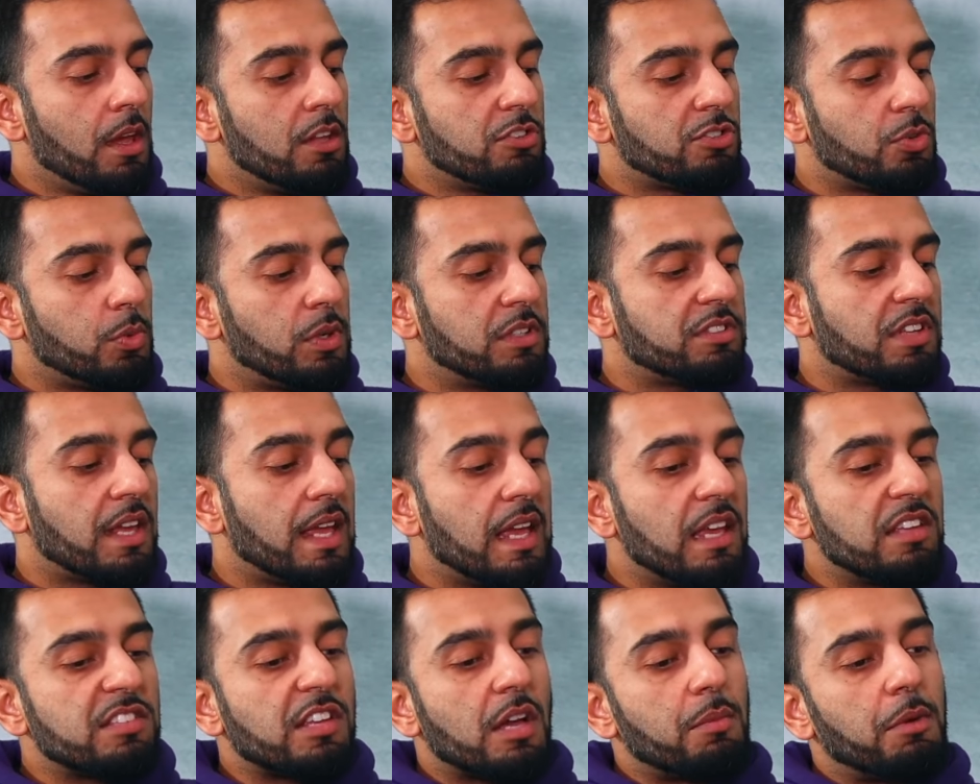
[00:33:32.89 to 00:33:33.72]
So we'll say,
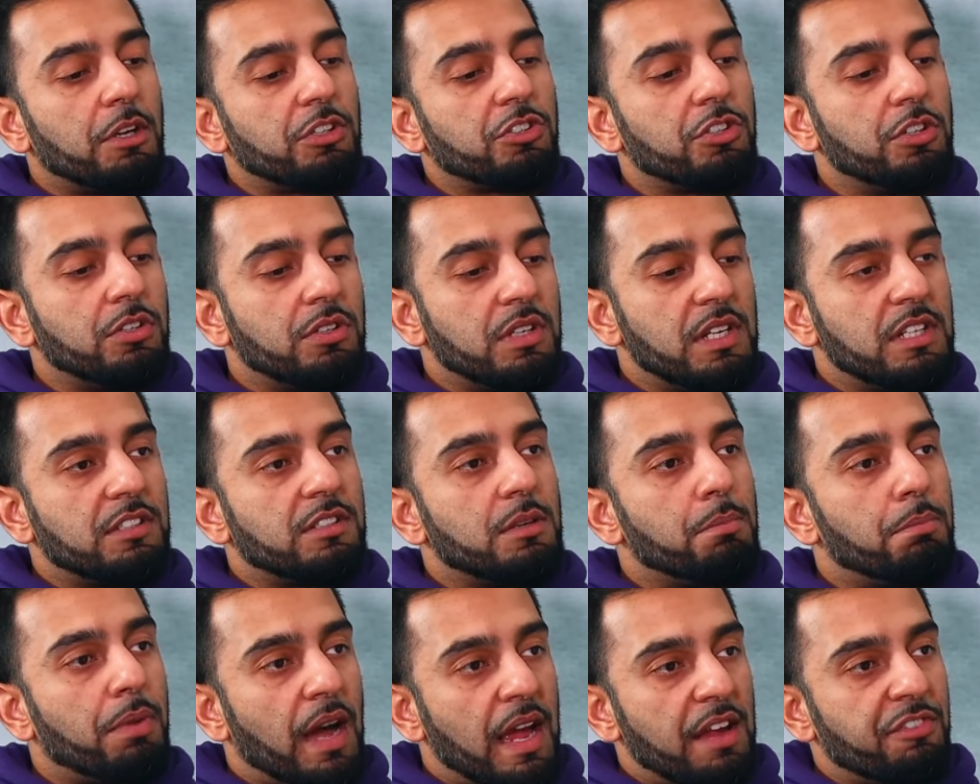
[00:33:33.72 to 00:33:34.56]
here's how much you'd need
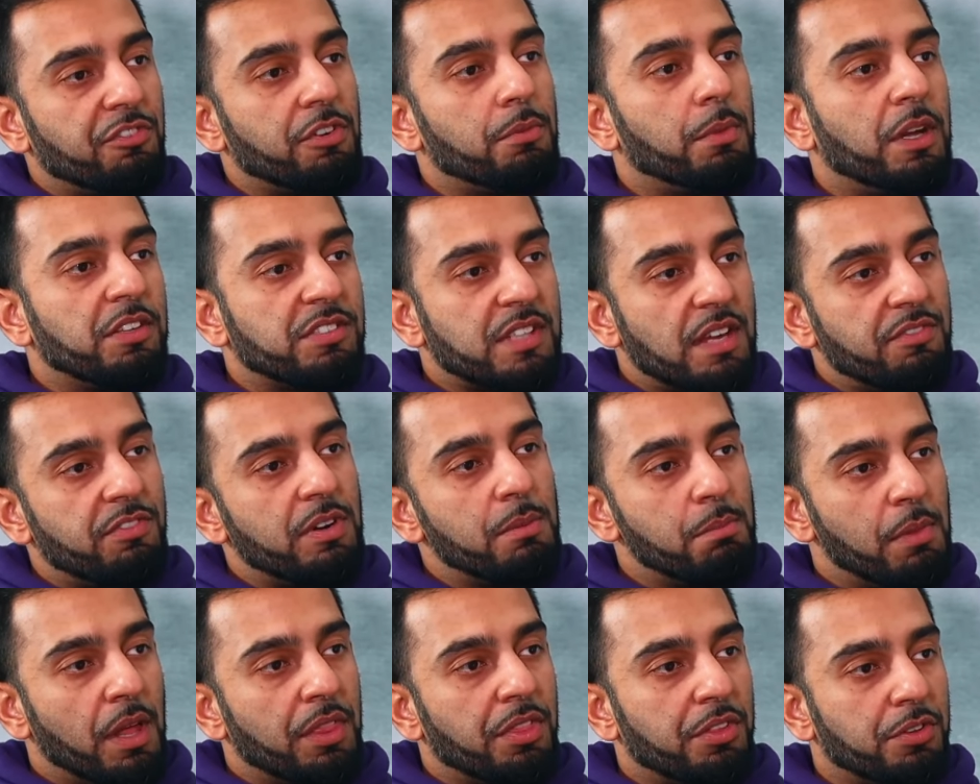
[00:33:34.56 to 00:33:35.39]
to buy from us
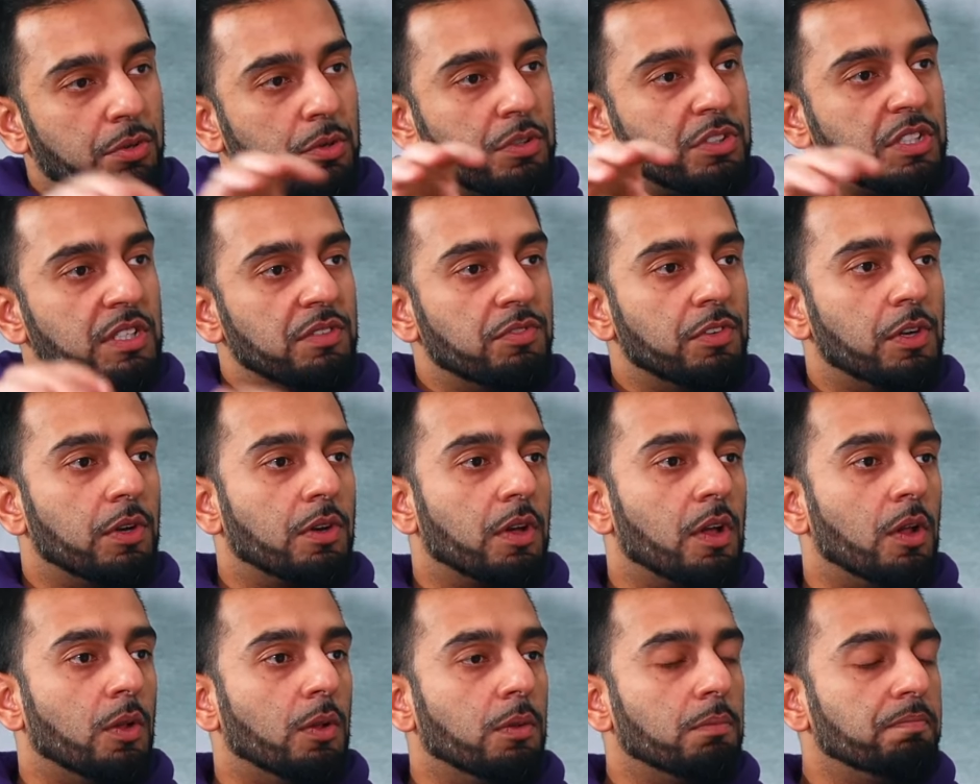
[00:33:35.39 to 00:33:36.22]
every month to achieve your
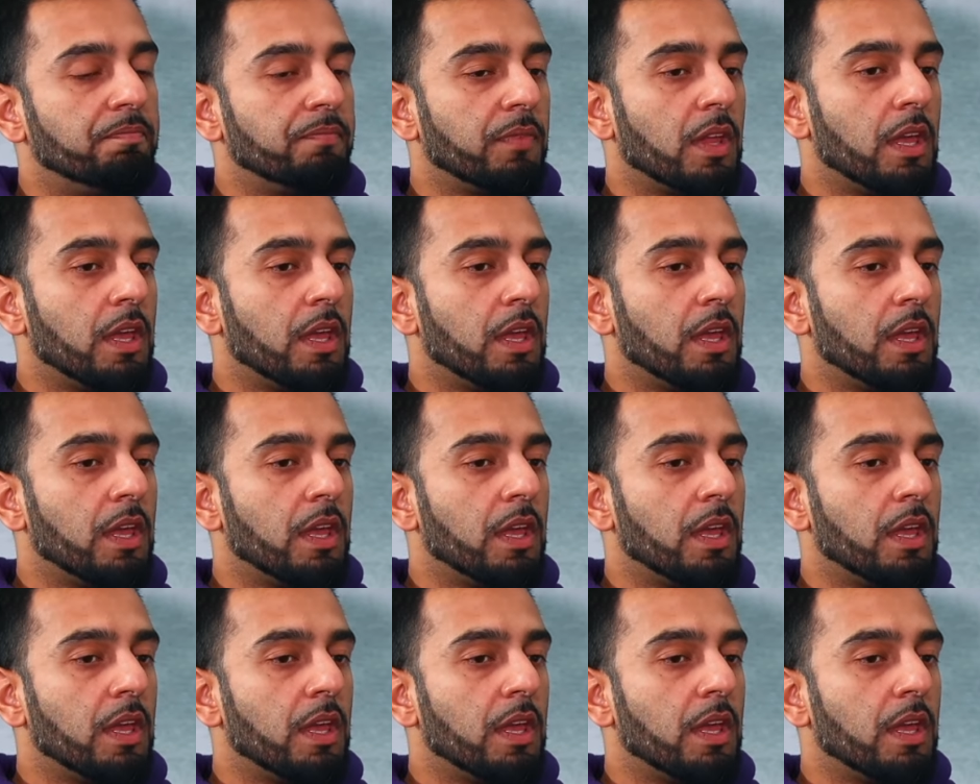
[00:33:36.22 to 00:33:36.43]
goal.